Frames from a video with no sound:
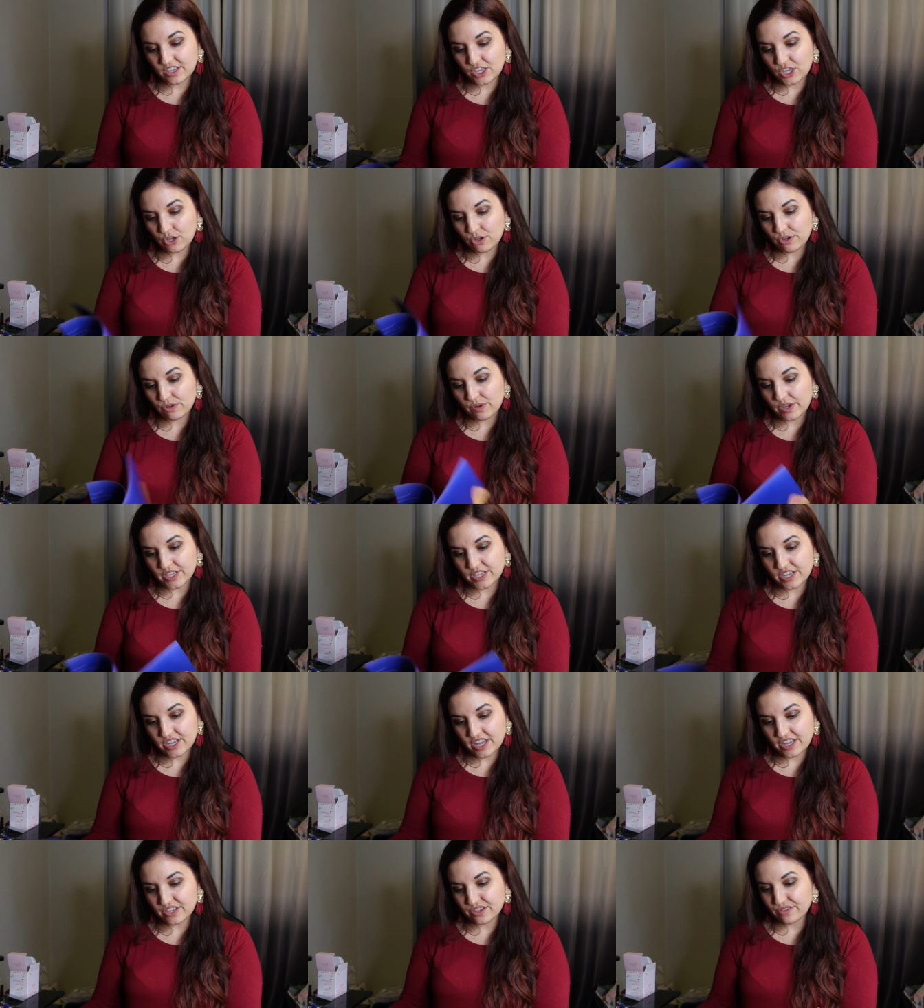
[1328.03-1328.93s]
in Kyoto. I
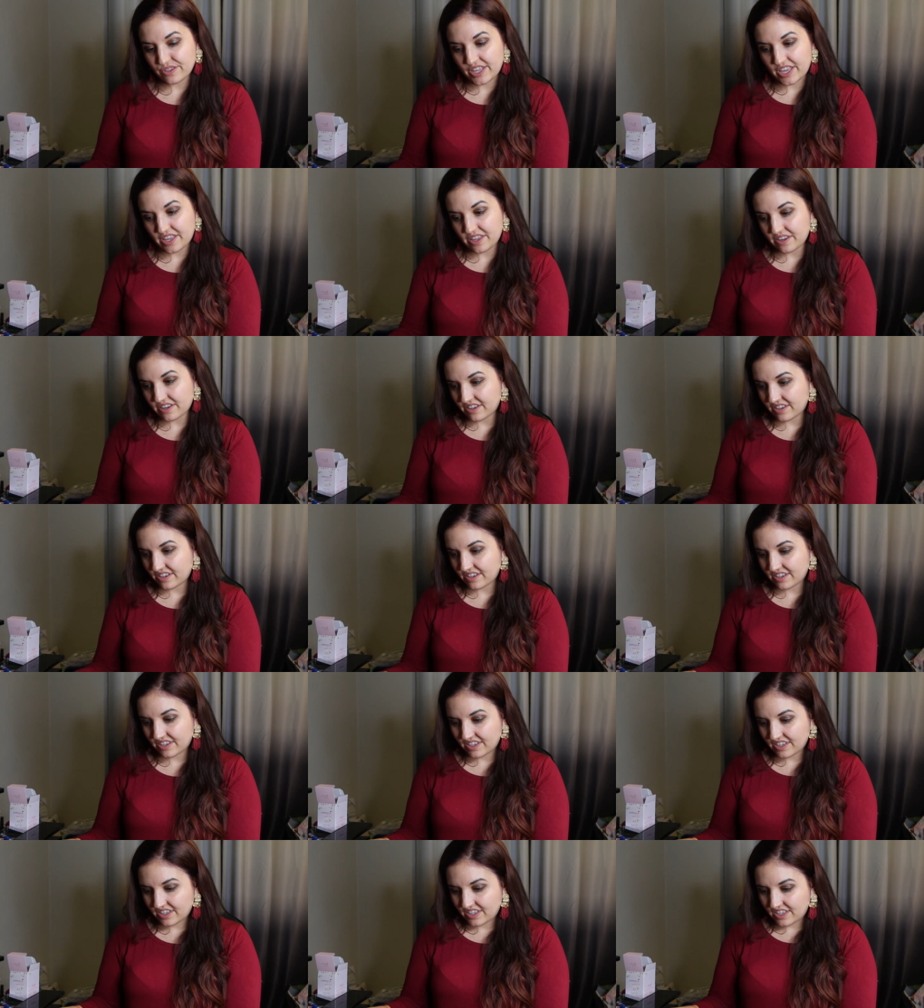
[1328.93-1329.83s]
did not know that.
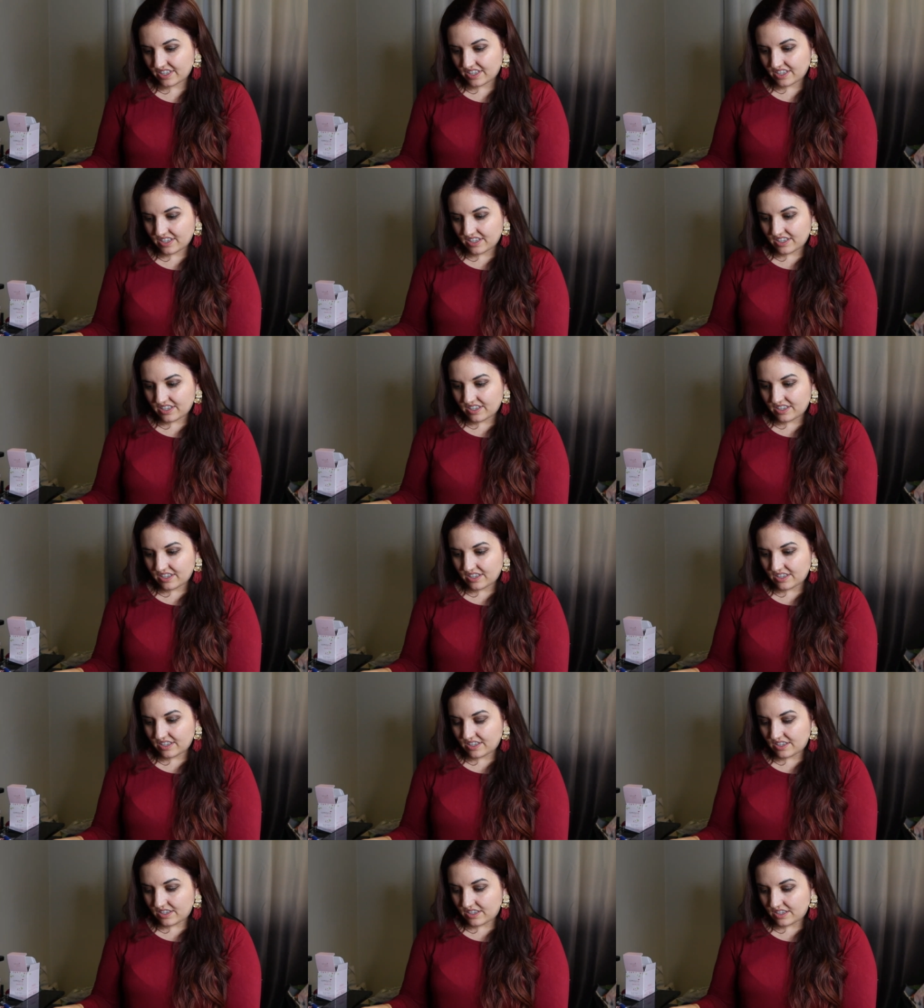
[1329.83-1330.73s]

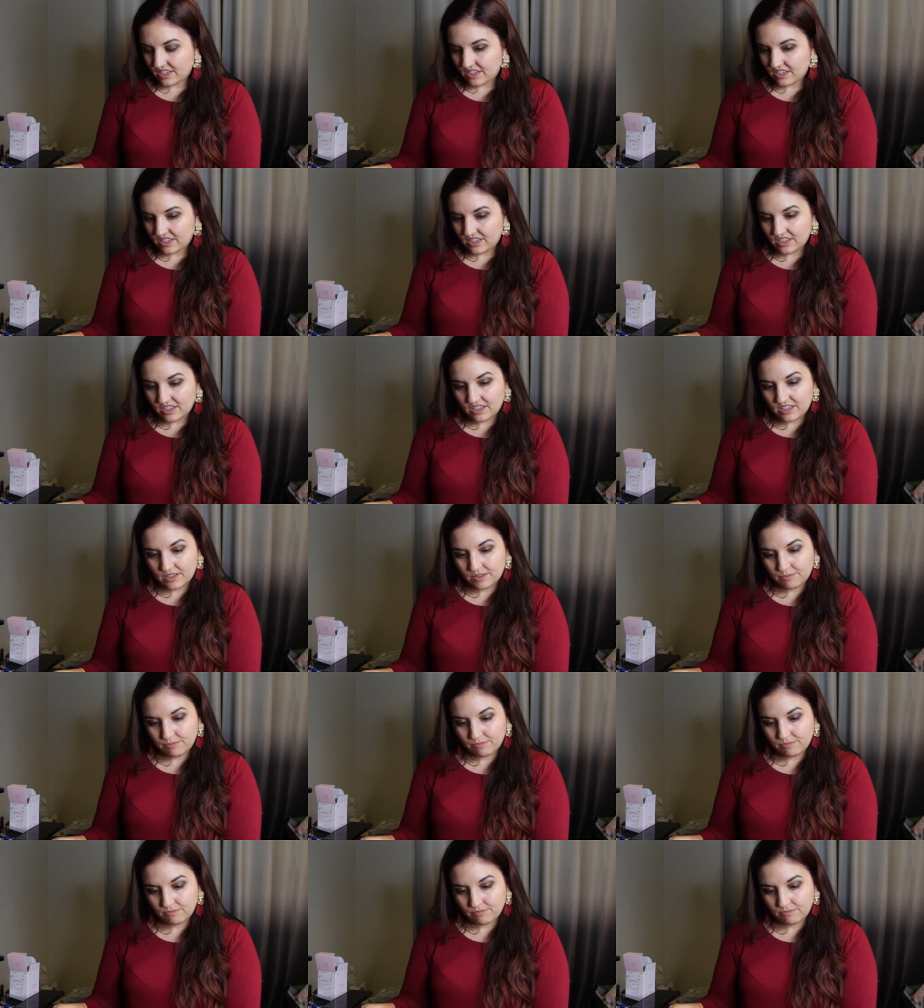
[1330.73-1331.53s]
Let's see.